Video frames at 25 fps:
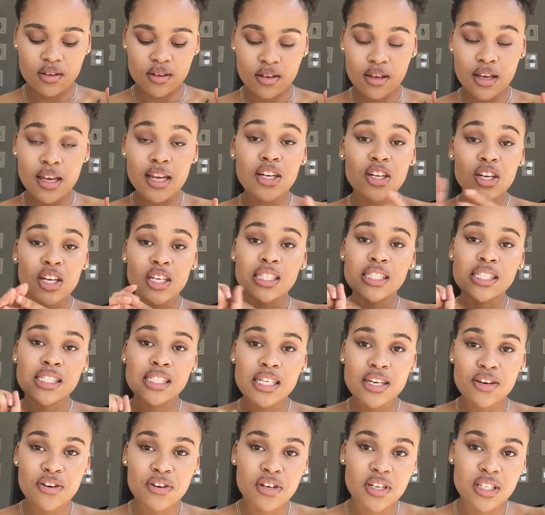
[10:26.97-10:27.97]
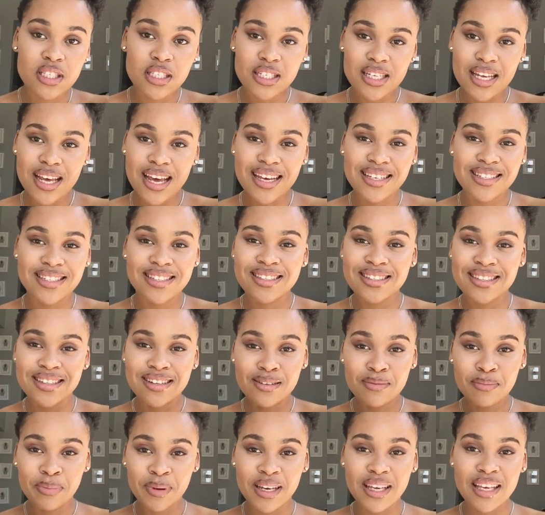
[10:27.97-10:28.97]
inconsiderate are just deal
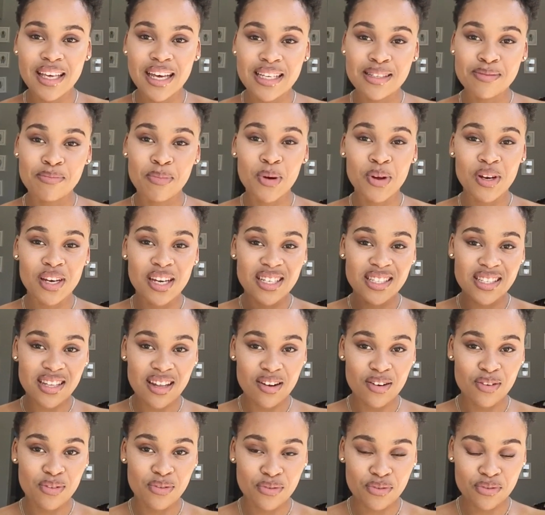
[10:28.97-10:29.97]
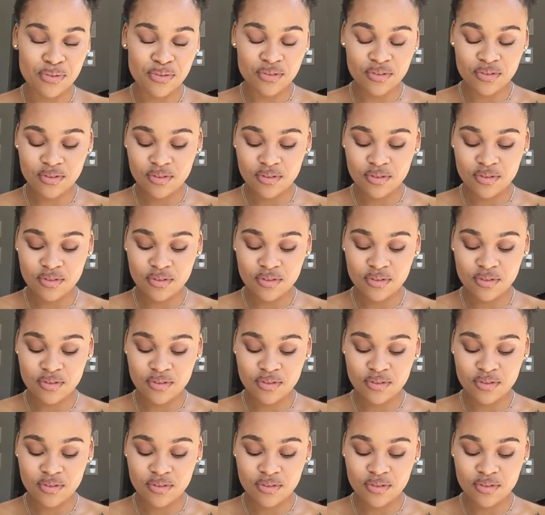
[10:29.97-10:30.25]
breakers by yourself.